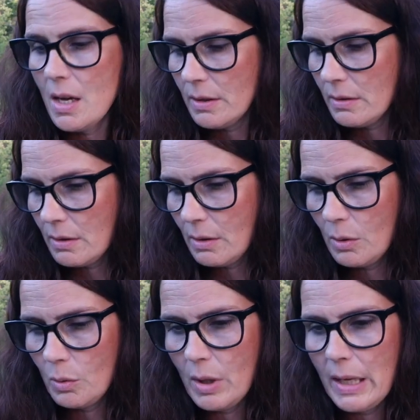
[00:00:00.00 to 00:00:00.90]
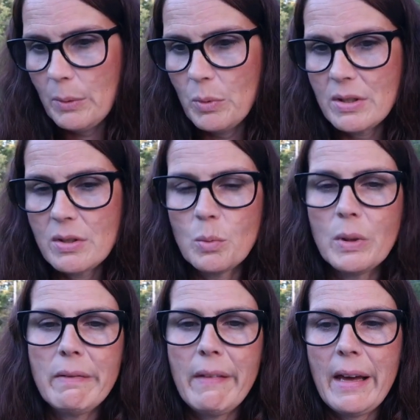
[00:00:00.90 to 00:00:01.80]
So I was
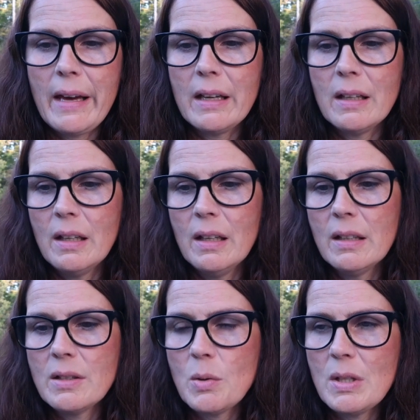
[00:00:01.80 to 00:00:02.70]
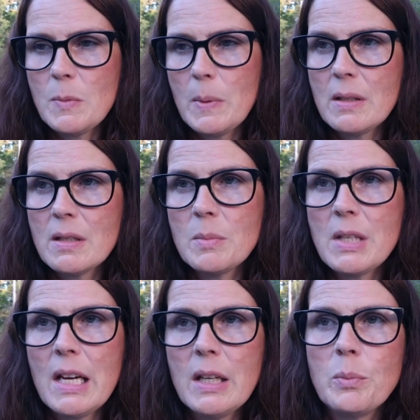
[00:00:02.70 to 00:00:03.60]
doing that. So I spent some
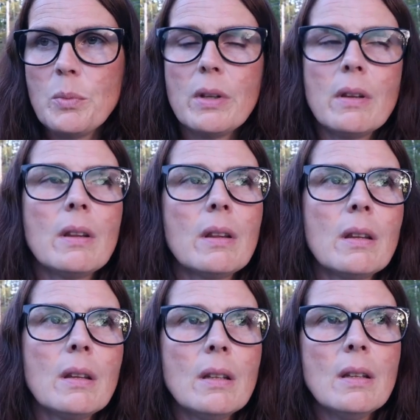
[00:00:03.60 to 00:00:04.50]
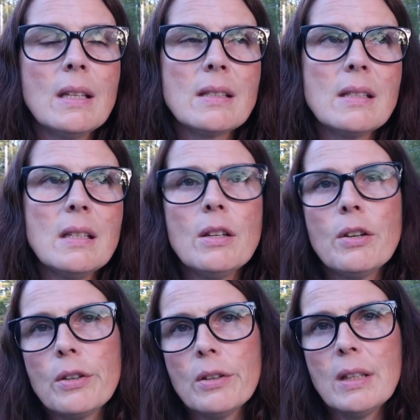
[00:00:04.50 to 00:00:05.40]
time with Lexi and
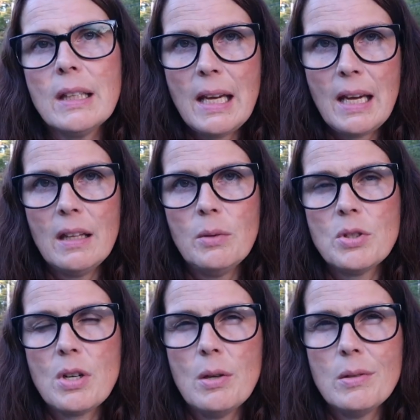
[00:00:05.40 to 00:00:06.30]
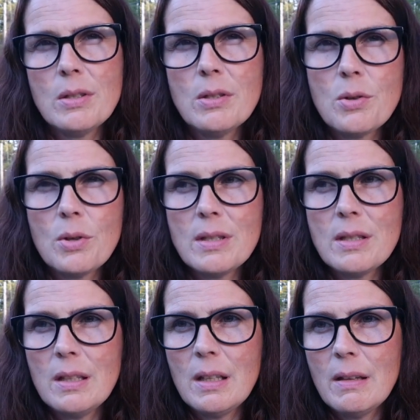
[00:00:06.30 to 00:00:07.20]
Hurley and Callie, which I always enjoy
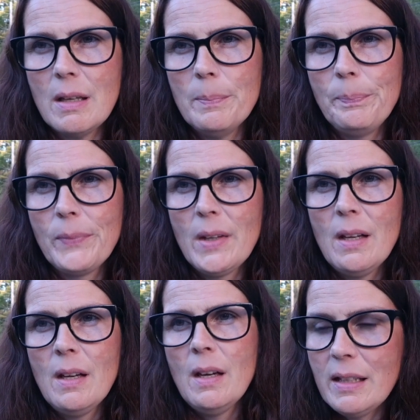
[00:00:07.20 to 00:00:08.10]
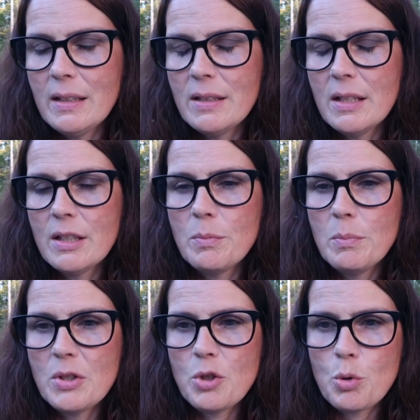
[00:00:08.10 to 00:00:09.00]
seeing them, and
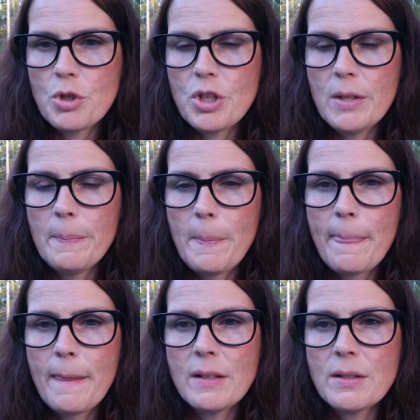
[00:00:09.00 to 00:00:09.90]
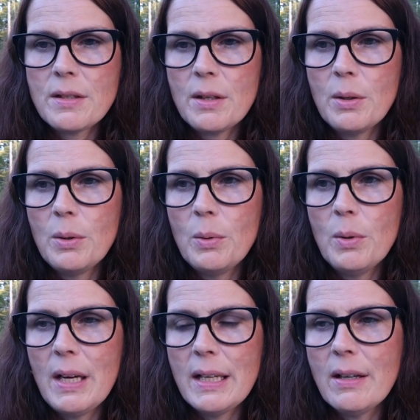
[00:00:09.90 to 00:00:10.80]
Miss Georgia.
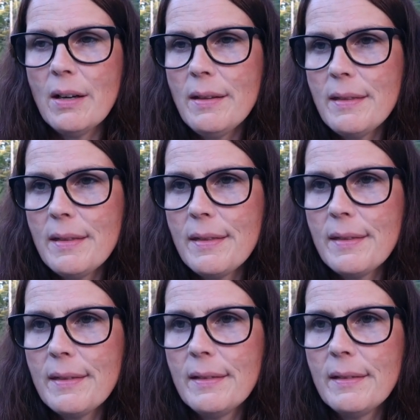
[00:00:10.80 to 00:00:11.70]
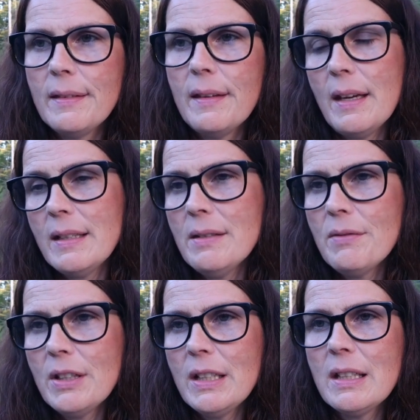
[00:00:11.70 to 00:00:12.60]
So
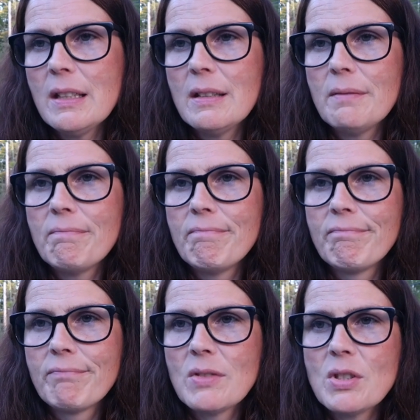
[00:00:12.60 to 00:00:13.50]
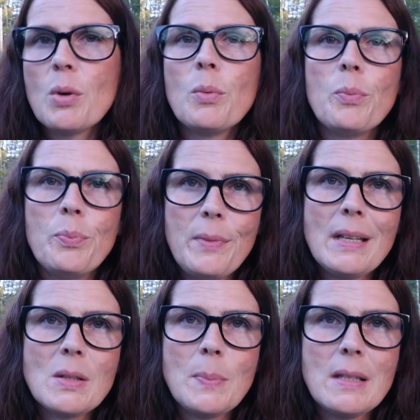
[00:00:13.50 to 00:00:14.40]

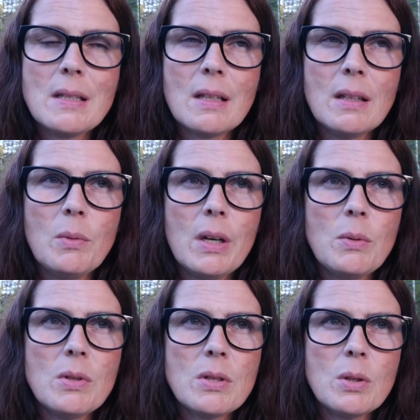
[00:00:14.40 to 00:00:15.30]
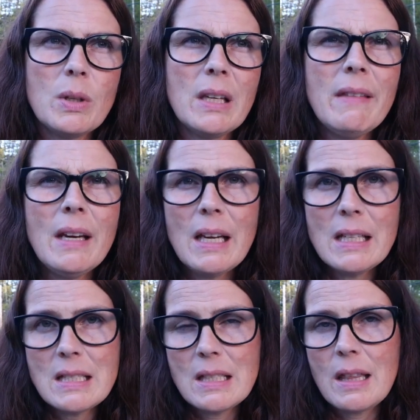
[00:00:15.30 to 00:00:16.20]
that's basically what I was doing. And then I
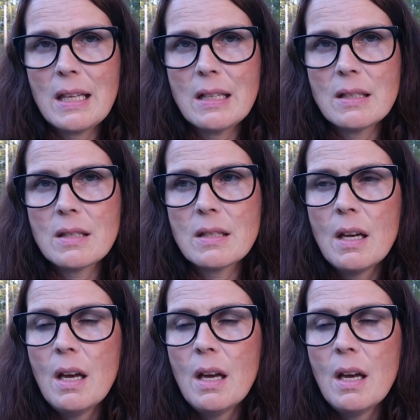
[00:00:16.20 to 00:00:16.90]
did things.